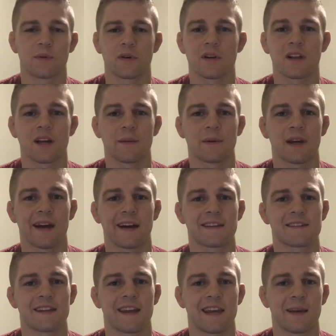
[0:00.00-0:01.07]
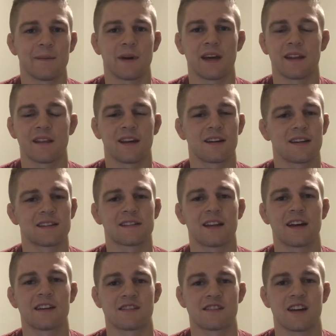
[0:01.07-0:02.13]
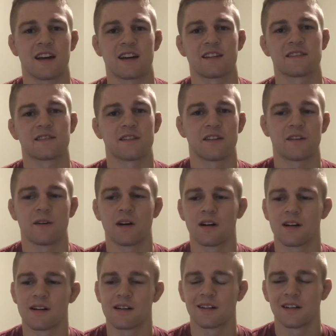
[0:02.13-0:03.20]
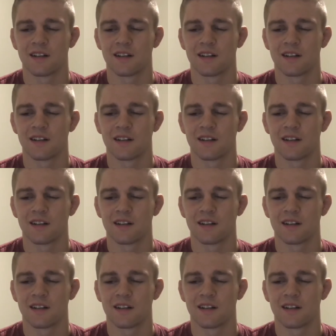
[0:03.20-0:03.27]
proclaiming God's name and letting his light shine. So